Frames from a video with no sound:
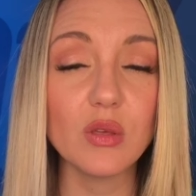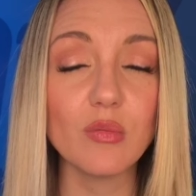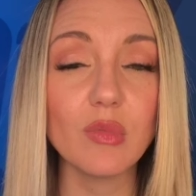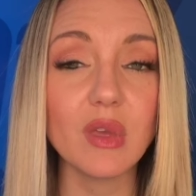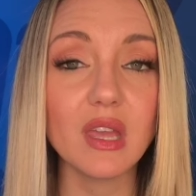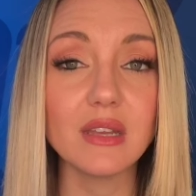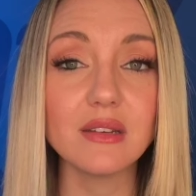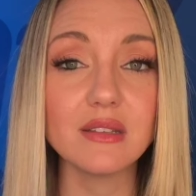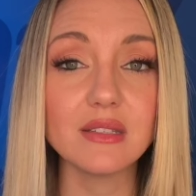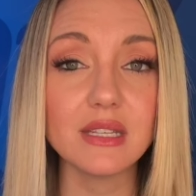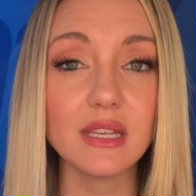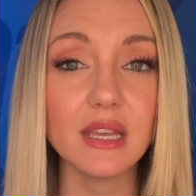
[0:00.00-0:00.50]

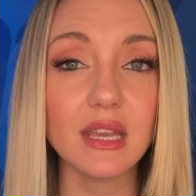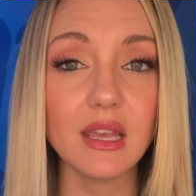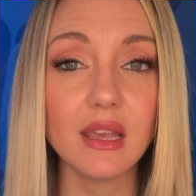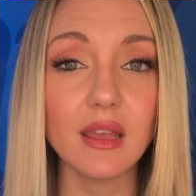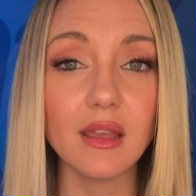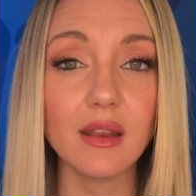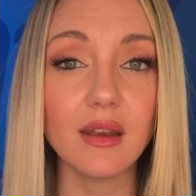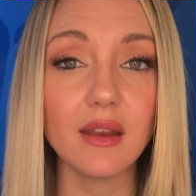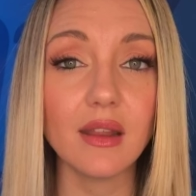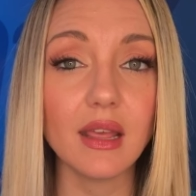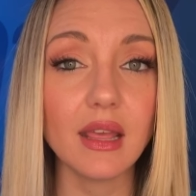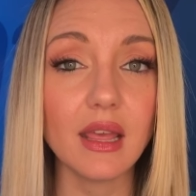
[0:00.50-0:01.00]

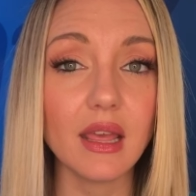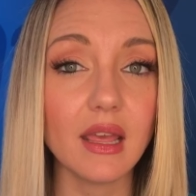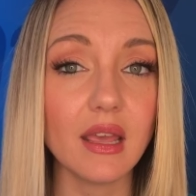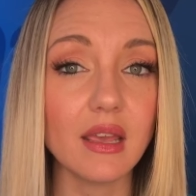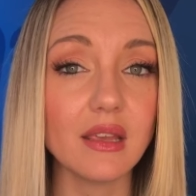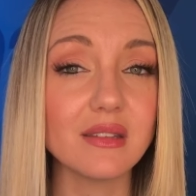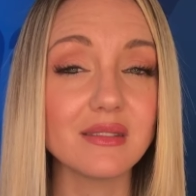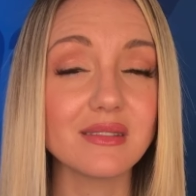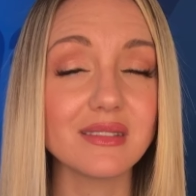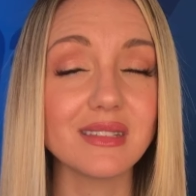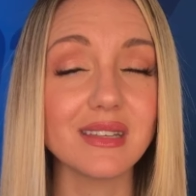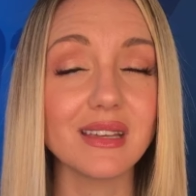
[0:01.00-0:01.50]
maintain
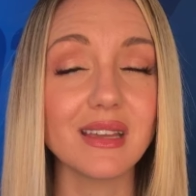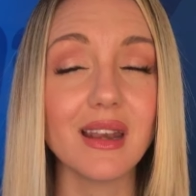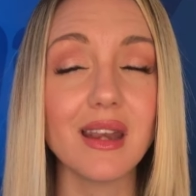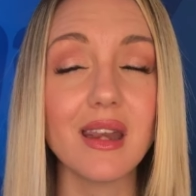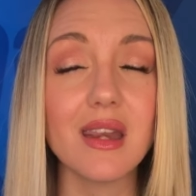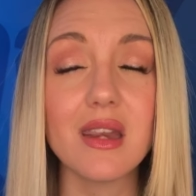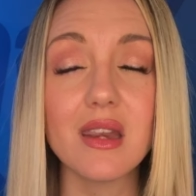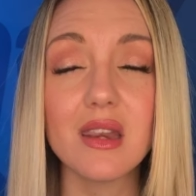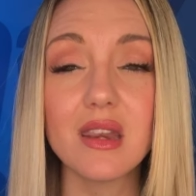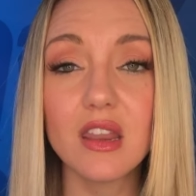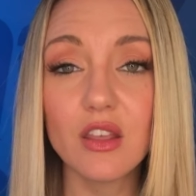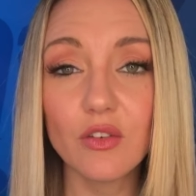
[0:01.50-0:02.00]
a
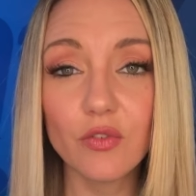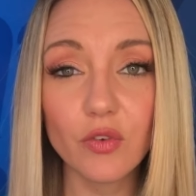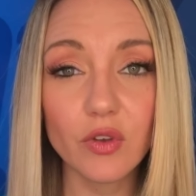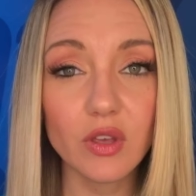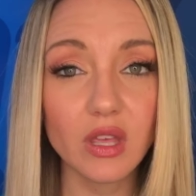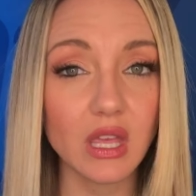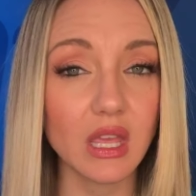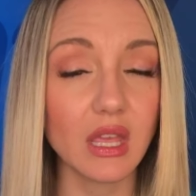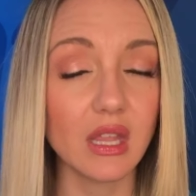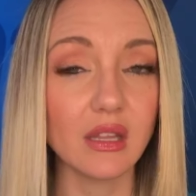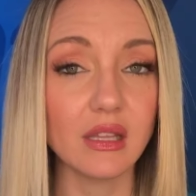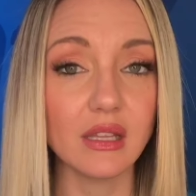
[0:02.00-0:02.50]

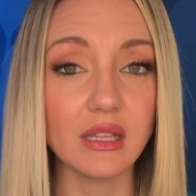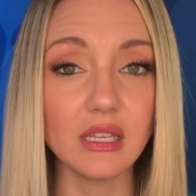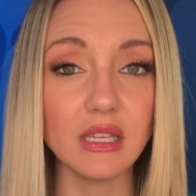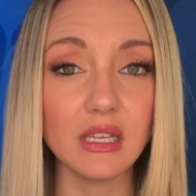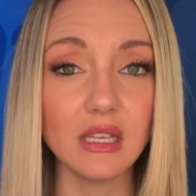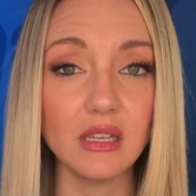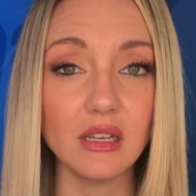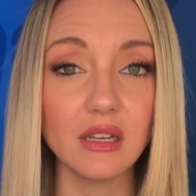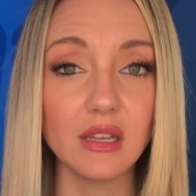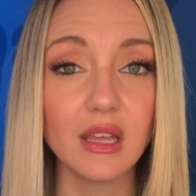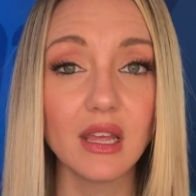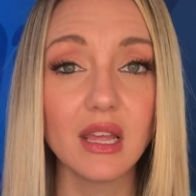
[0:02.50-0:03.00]
significant
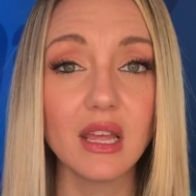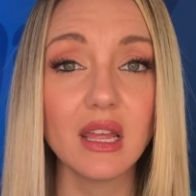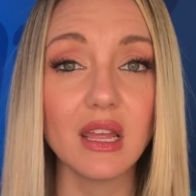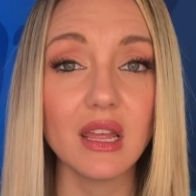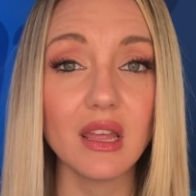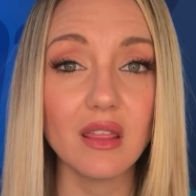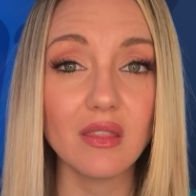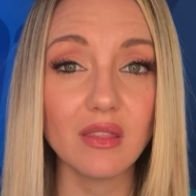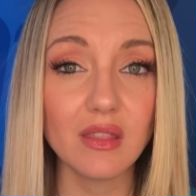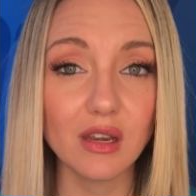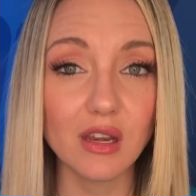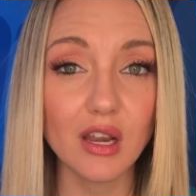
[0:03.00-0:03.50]
lead
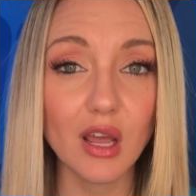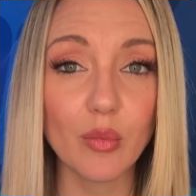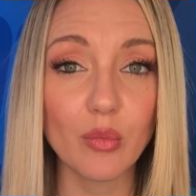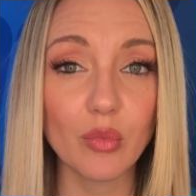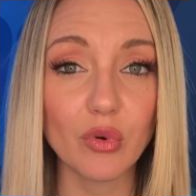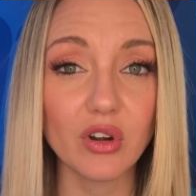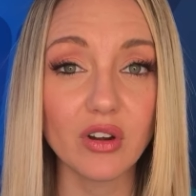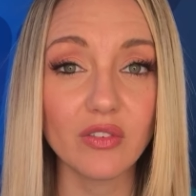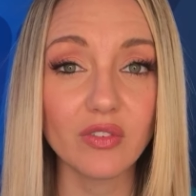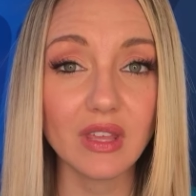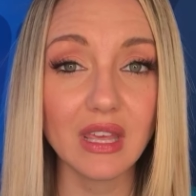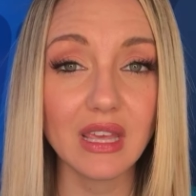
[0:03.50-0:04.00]
in the
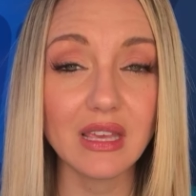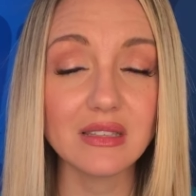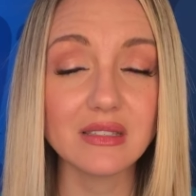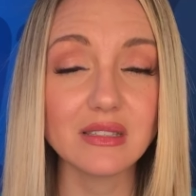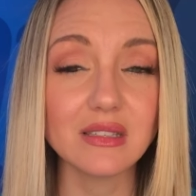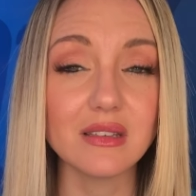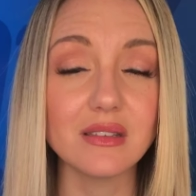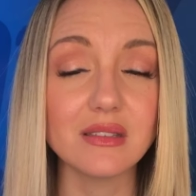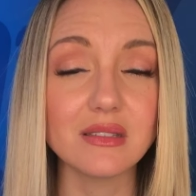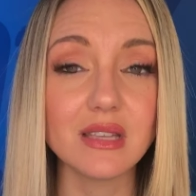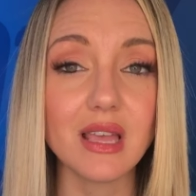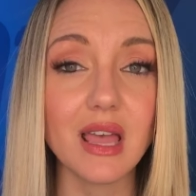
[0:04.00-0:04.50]
number of
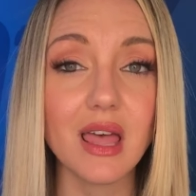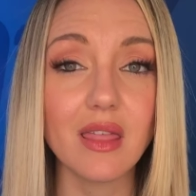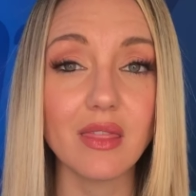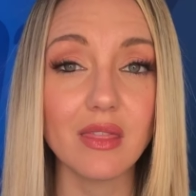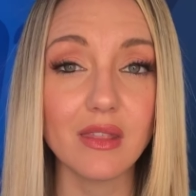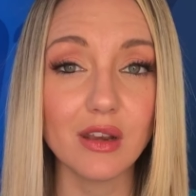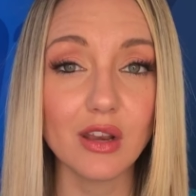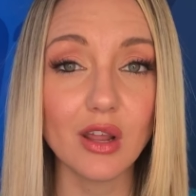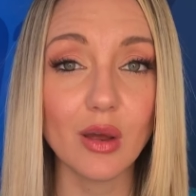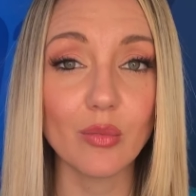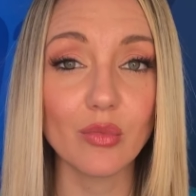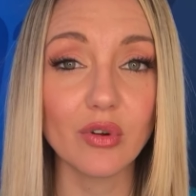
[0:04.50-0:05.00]
cases and
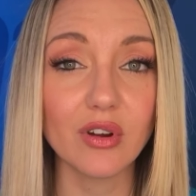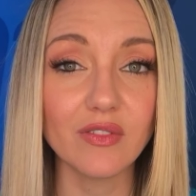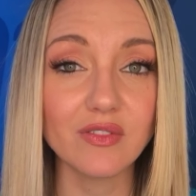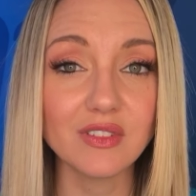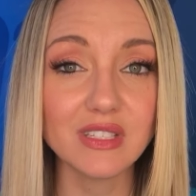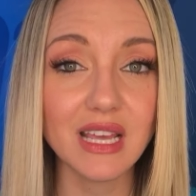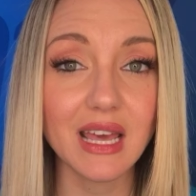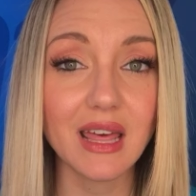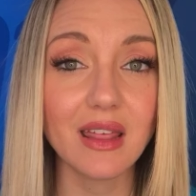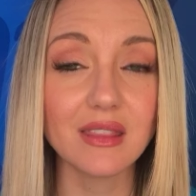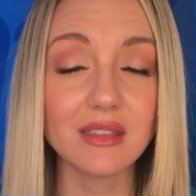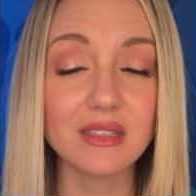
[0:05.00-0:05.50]
the number of
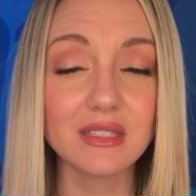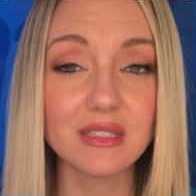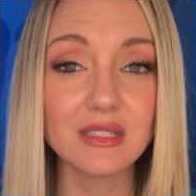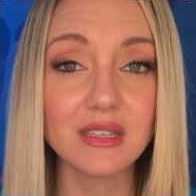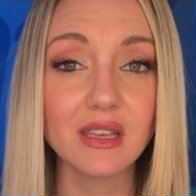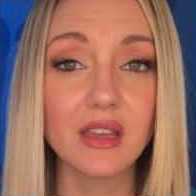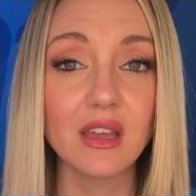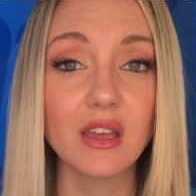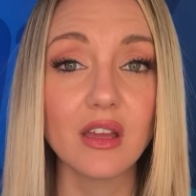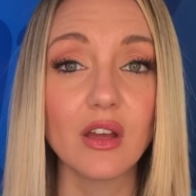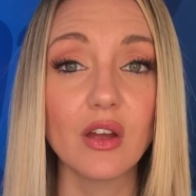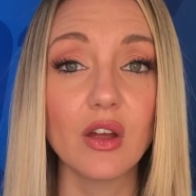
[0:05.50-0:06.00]
deaths
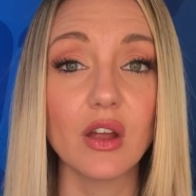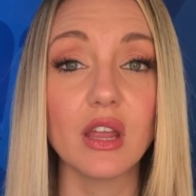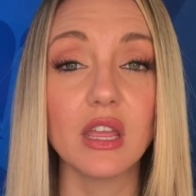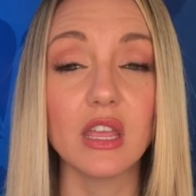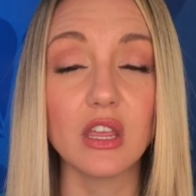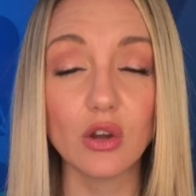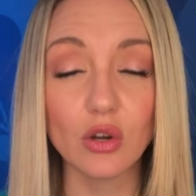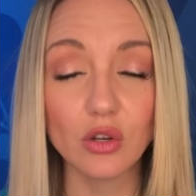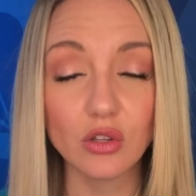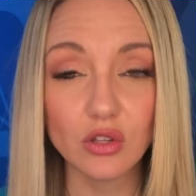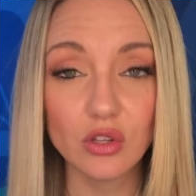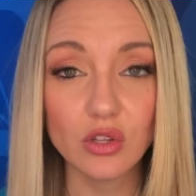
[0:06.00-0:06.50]

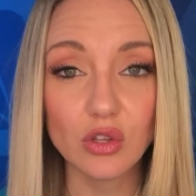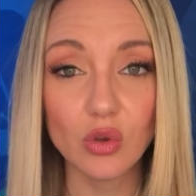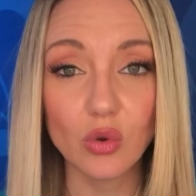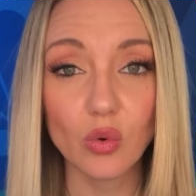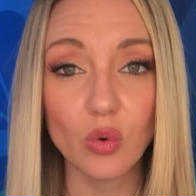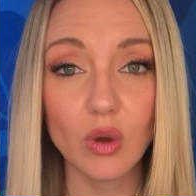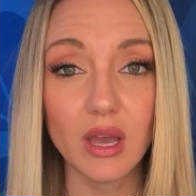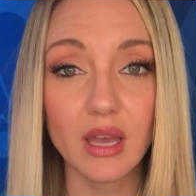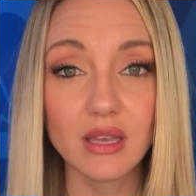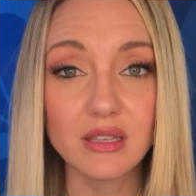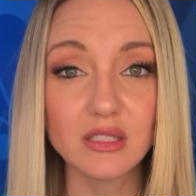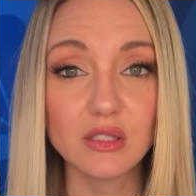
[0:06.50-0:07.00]
here in the
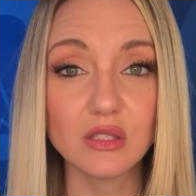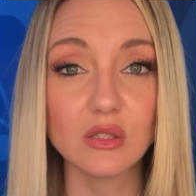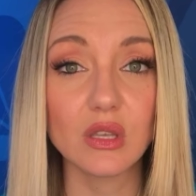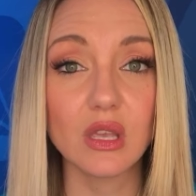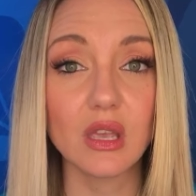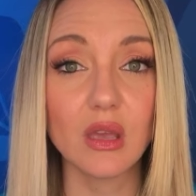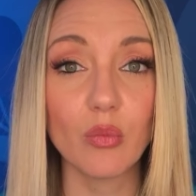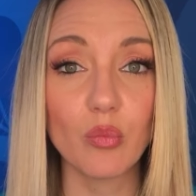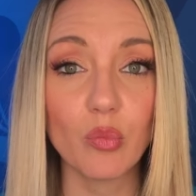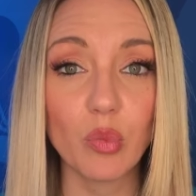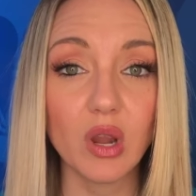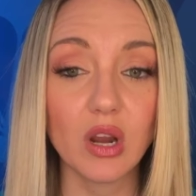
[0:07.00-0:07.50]
US
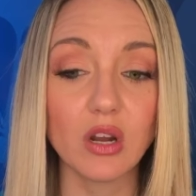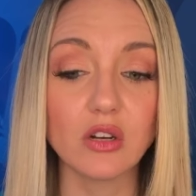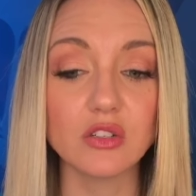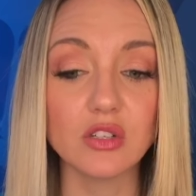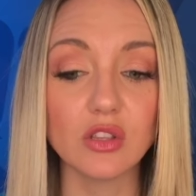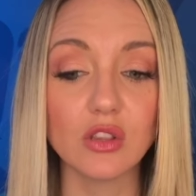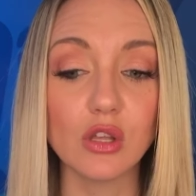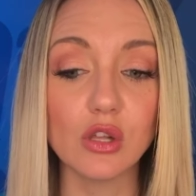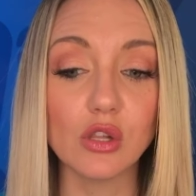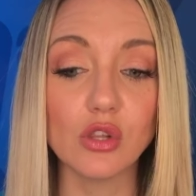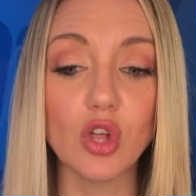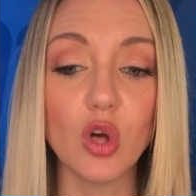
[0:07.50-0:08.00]
compared to
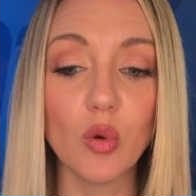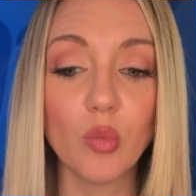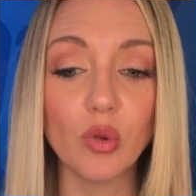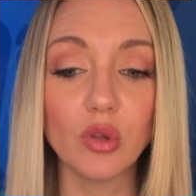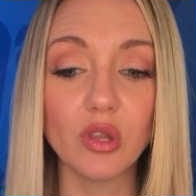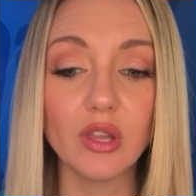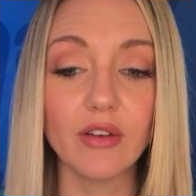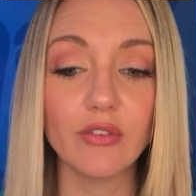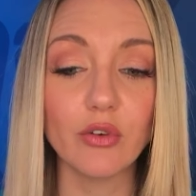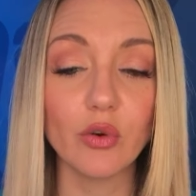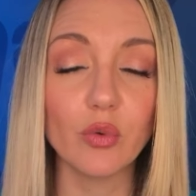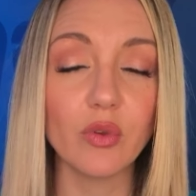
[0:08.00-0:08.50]
the global
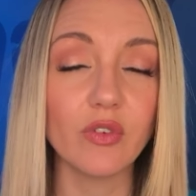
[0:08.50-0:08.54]
level.